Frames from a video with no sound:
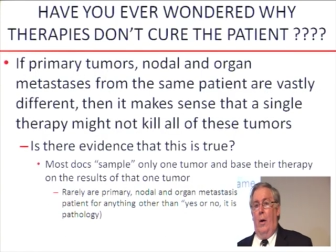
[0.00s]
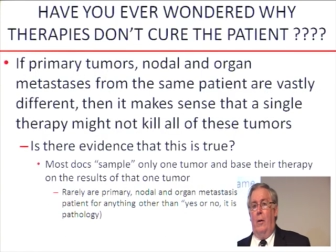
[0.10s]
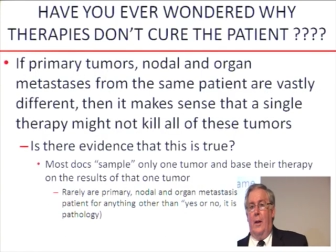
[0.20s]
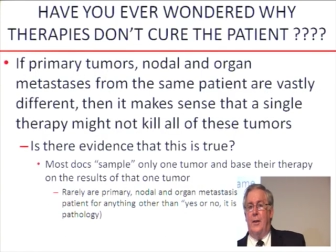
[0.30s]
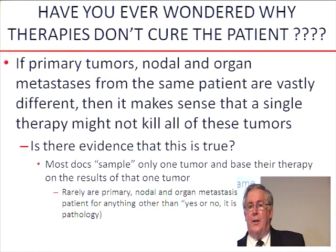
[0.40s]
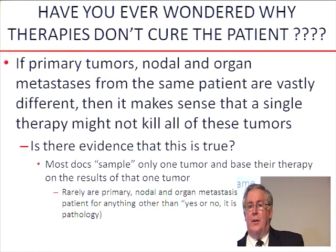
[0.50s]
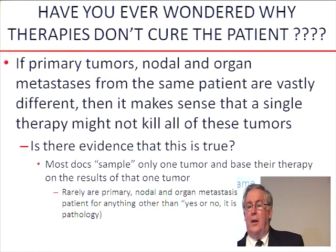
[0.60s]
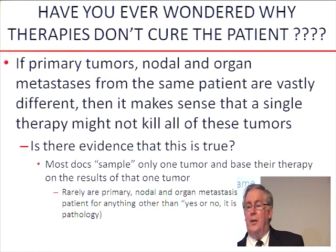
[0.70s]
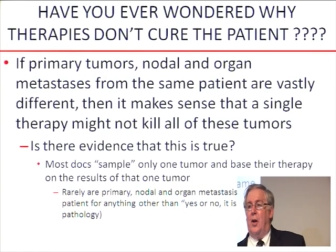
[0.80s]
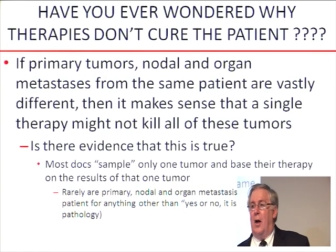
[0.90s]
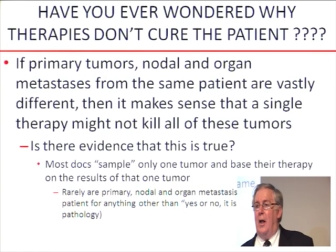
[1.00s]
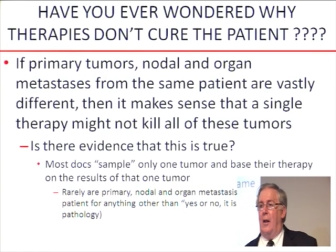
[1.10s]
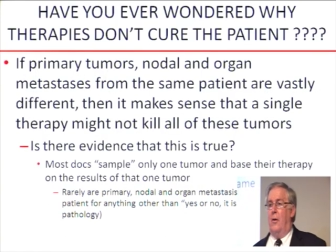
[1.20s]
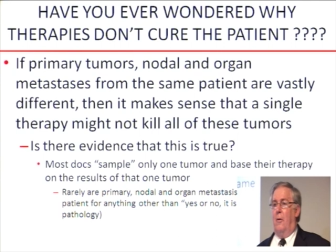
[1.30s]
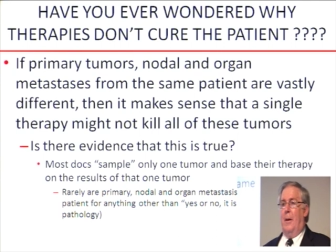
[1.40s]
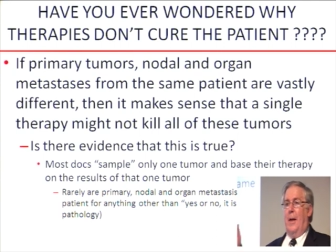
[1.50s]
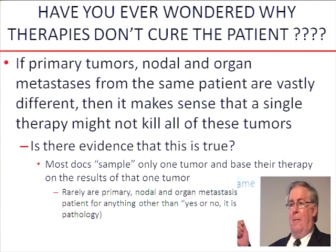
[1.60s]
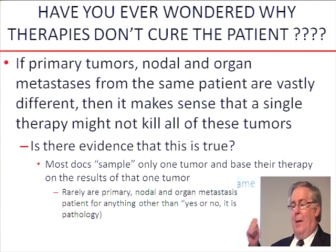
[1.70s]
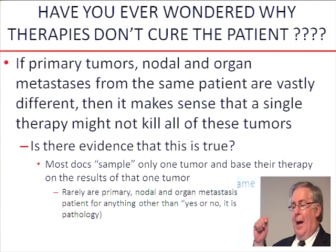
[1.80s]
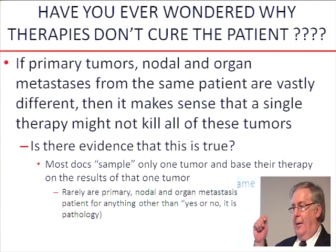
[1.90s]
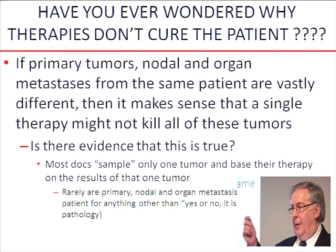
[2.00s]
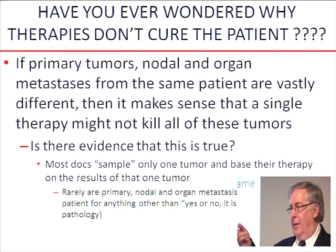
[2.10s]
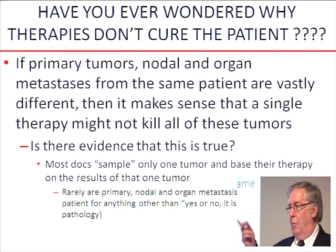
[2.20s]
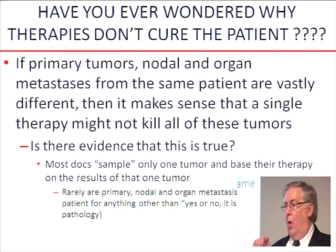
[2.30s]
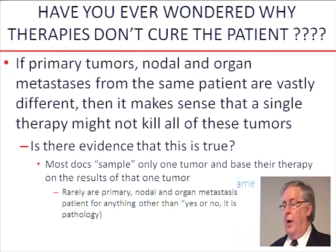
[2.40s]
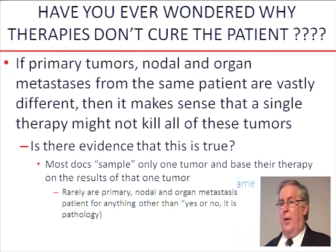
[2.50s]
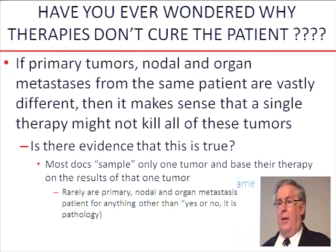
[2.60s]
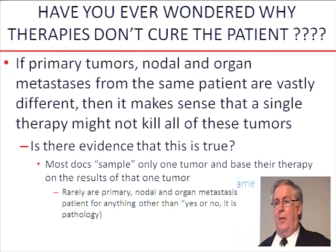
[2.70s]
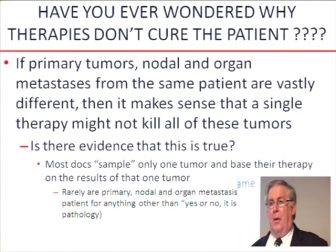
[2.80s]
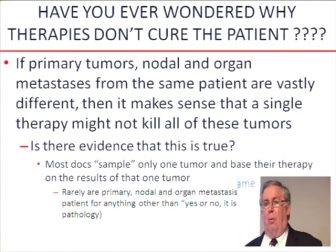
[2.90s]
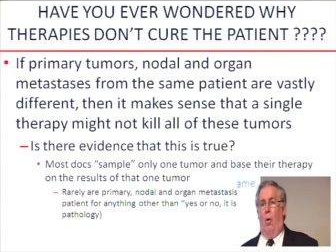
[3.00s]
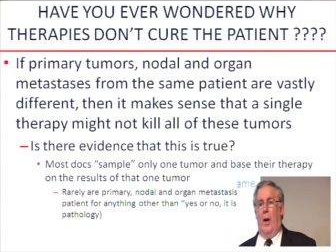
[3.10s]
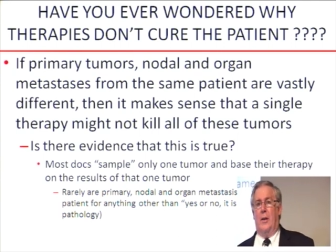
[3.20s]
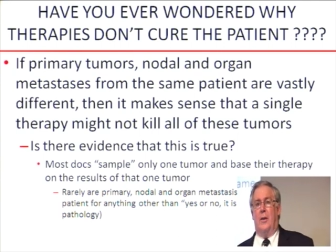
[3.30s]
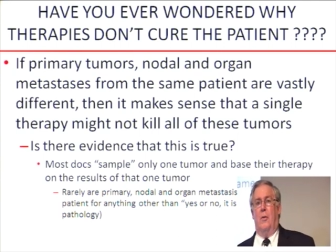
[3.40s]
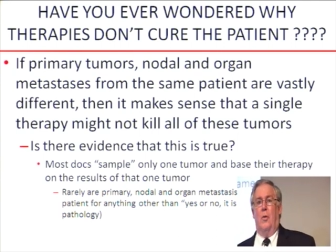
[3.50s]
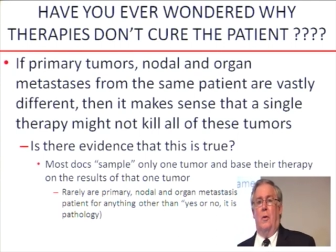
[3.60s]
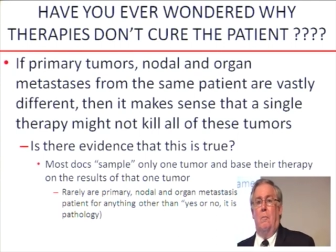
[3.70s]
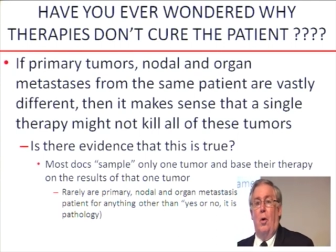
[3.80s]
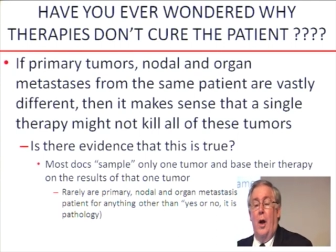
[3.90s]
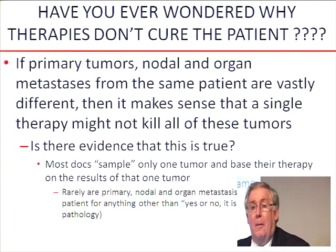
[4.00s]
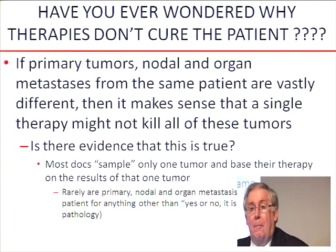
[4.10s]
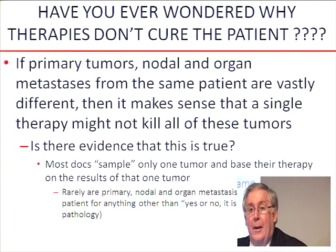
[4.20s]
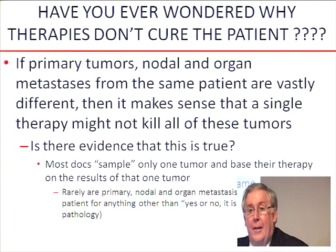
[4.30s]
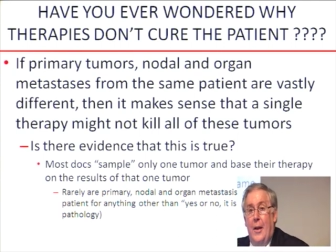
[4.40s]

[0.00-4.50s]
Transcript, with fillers: Well, let's, let's talk a little bit about one of the, the points that were brought up